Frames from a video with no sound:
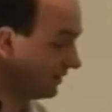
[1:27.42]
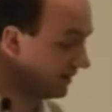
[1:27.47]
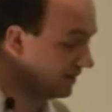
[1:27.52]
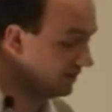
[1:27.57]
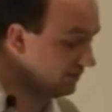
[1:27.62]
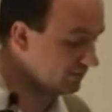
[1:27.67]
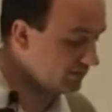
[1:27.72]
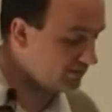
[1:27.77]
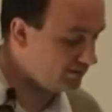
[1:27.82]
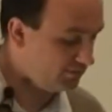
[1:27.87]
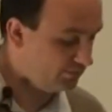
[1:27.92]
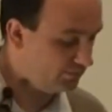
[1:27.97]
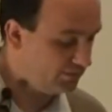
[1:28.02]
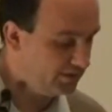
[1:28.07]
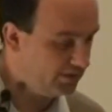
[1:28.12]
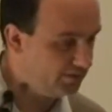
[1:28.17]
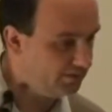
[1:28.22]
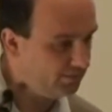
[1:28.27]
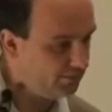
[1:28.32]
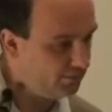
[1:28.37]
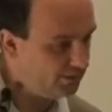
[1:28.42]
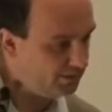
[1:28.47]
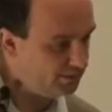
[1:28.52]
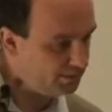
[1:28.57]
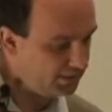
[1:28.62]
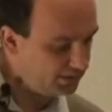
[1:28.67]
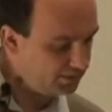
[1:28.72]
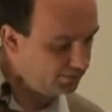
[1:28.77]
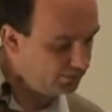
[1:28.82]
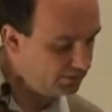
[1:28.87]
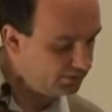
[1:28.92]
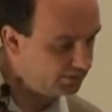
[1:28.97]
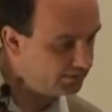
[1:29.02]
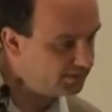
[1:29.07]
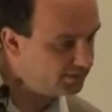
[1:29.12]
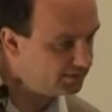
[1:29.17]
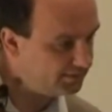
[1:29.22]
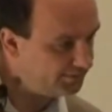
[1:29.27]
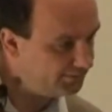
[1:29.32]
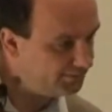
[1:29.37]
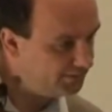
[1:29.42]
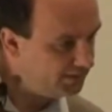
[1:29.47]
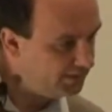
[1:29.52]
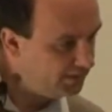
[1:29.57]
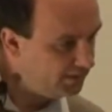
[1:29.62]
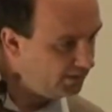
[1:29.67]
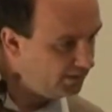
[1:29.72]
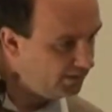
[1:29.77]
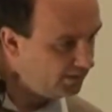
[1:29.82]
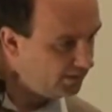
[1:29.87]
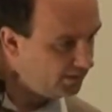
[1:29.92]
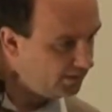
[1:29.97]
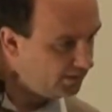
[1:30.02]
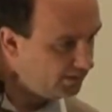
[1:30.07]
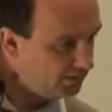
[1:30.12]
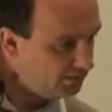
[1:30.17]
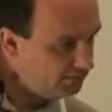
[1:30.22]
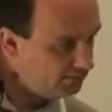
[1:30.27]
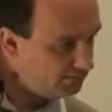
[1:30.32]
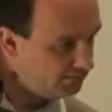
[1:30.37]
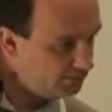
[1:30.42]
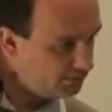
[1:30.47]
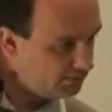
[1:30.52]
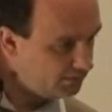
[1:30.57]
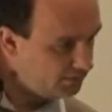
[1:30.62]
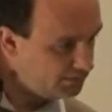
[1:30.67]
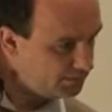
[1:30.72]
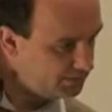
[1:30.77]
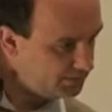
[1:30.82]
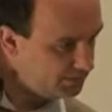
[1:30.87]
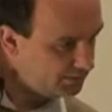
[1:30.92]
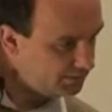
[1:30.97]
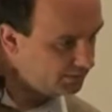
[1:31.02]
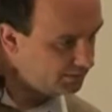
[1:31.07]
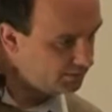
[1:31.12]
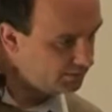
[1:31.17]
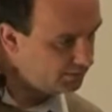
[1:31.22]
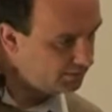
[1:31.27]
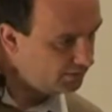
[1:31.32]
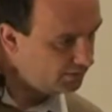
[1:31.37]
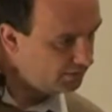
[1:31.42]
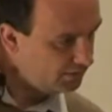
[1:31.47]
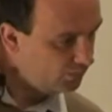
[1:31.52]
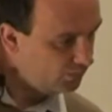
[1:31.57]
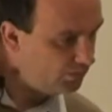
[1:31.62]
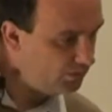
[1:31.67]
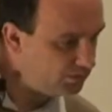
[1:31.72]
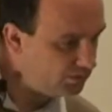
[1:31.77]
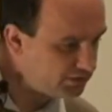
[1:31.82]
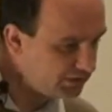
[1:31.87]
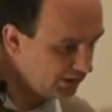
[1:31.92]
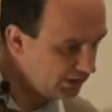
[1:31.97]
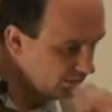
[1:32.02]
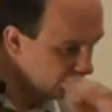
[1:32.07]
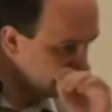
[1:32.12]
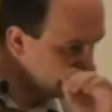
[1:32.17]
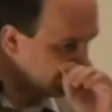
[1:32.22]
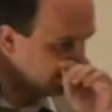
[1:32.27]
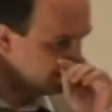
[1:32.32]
the characters the wine winemaker wants. Oops. We also looked